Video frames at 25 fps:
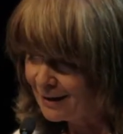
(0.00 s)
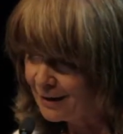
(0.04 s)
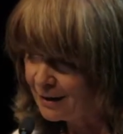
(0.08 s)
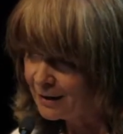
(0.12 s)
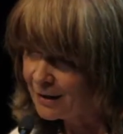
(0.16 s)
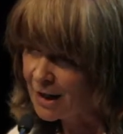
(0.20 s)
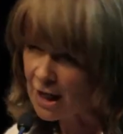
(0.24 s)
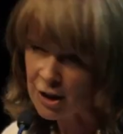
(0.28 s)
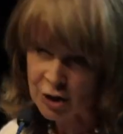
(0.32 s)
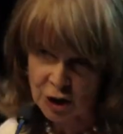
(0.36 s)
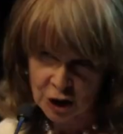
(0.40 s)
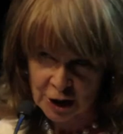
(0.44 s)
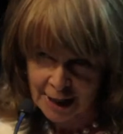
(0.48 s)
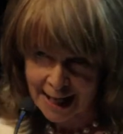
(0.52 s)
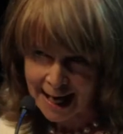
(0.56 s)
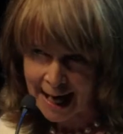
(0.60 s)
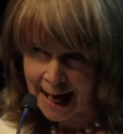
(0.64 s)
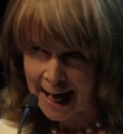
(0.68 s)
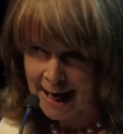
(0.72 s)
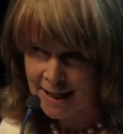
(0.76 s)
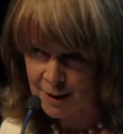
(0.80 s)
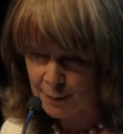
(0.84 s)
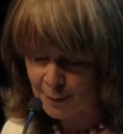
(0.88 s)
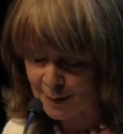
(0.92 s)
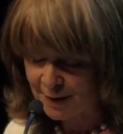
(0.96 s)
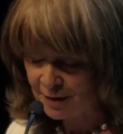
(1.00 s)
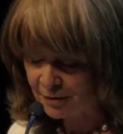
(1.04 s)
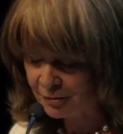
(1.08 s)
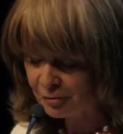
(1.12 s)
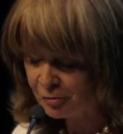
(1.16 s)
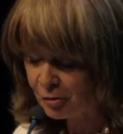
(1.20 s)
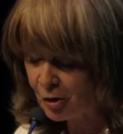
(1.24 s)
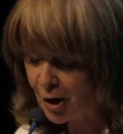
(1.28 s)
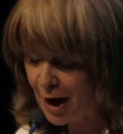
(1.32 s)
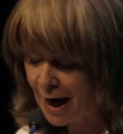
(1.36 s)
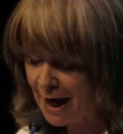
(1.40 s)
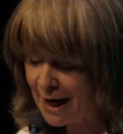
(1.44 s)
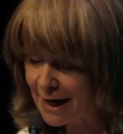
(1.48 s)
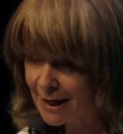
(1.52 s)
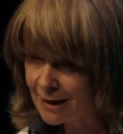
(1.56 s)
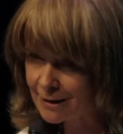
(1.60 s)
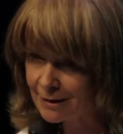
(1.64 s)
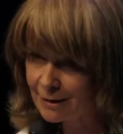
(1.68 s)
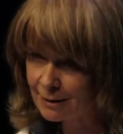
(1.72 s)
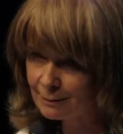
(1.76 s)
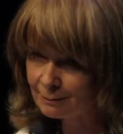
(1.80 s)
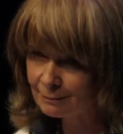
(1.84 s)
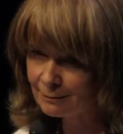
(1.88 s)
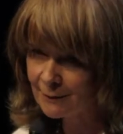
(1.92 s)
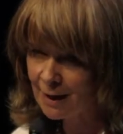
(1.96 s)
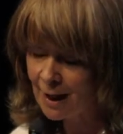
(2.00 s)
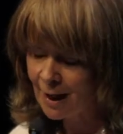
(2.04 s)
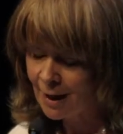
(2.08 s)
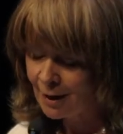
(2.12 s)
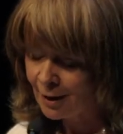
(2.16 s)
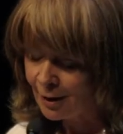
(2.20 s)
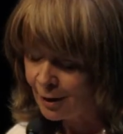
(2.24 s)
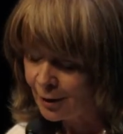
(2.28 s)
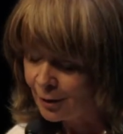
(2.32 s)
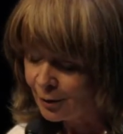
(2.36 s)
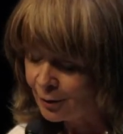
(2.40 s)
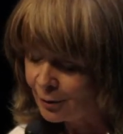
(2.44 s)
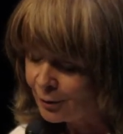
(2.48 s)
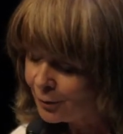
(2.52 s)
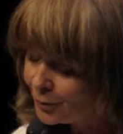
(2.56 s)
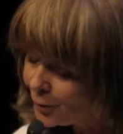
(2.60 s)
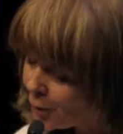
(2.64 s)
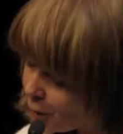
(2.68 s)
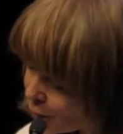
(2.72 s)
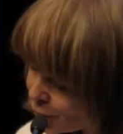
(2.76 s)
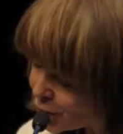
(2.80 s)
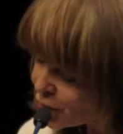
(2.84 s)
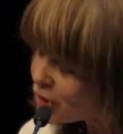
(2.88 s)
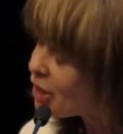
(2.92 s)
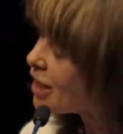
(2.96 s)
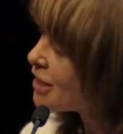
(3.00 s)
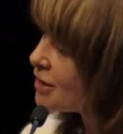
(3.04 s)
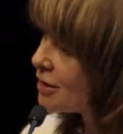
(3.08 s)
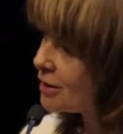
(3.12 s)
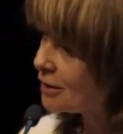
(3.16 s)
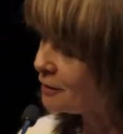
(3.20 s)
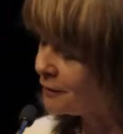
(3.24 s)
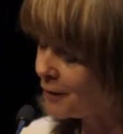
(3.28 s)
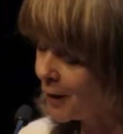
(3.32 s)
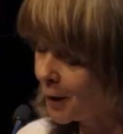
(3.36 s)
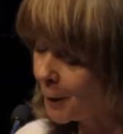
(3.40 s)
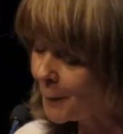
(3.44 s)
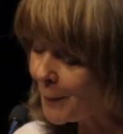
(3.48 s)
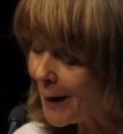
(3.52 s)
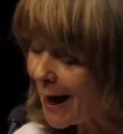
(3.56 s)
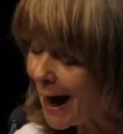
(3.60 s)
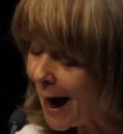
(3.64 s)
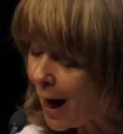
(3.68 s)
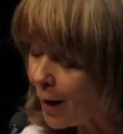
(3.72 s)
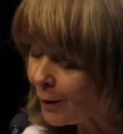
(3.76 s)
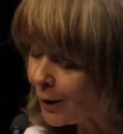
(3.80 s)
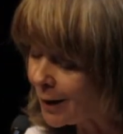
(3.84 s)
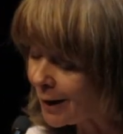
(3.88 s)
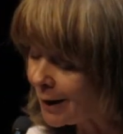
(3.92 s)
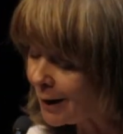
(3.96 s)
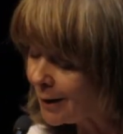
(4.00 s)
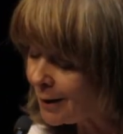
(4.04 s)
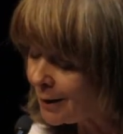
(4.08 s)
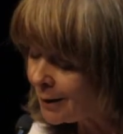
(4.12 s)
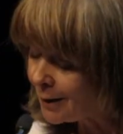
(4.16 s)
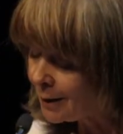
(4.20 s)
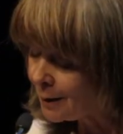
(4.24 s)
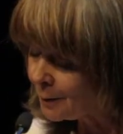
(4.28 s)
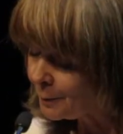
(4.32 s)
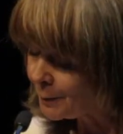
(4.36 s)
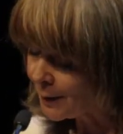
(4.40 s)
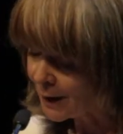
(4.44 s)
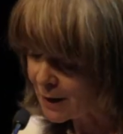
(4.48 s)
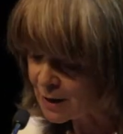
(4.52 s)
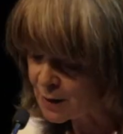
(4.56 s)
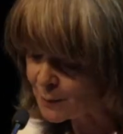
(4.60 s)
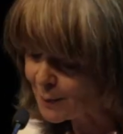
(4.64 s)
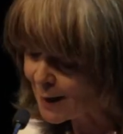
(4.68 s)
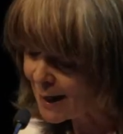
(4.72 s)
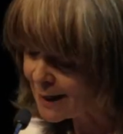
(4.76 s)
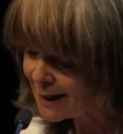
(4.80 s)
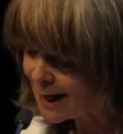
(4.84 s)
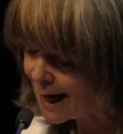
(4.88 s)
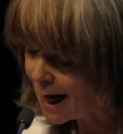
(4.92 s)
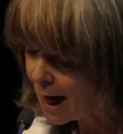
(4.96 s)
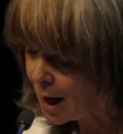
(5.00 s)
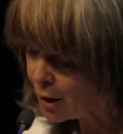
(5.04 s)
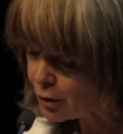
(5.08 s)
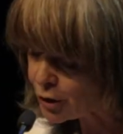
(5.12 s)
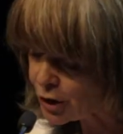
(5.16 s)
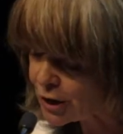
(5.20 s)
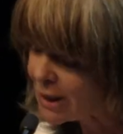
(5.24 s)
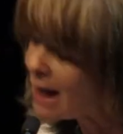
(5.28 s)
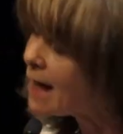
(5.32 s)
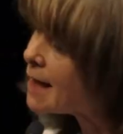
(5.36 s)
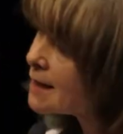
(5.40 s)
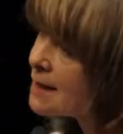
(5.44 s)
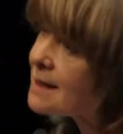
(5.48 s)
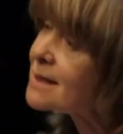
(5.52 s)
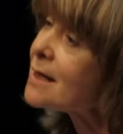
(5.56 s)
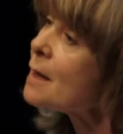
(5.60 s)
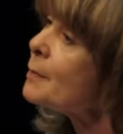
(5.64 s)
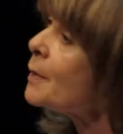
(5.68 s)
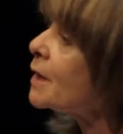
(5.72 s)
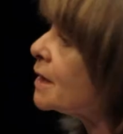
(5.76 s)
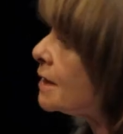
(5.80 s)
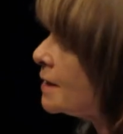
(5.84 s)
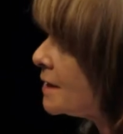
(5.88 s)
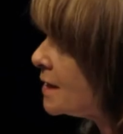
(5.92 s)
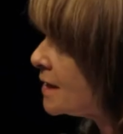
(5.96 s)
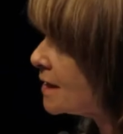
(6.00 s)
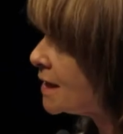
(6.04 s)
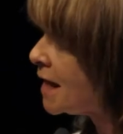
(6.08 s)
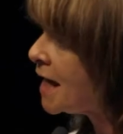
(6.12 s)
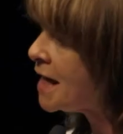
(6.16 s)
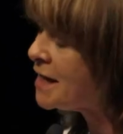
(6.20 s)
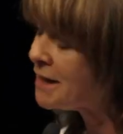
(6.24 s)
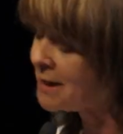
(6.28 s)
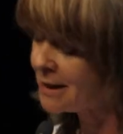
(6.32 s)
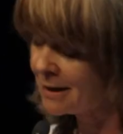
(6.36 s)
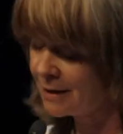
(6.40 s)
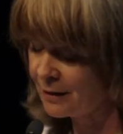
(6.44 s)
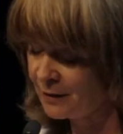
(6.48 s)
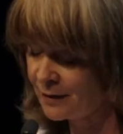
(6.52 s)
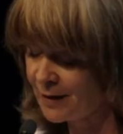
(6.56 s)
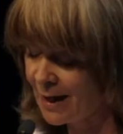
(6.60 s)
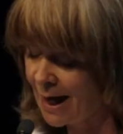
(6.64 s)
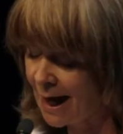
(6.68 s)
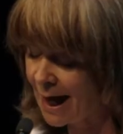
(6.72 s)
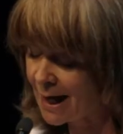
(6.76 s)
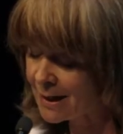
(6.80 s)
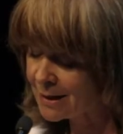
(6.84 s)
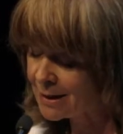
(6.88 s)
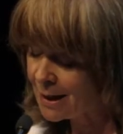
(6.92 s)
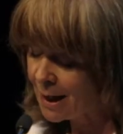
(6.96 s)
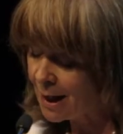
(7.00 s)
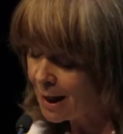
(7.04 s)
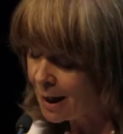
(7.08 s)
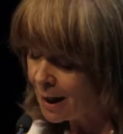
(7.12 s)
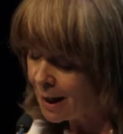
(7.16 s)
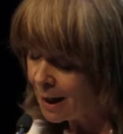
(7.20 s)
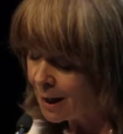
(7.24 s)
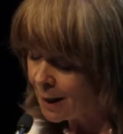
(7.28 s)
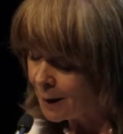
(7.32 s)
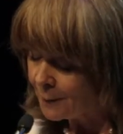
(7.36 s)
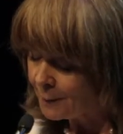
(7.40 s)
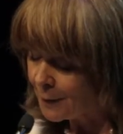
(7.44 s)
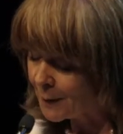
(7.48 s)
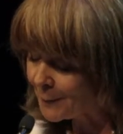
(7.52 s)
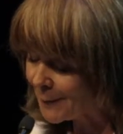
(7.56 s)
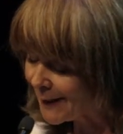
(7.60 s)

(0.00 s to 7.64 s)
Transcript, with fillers: Yet she had been afraid, not just of her power, because by now she had some understanding of that, but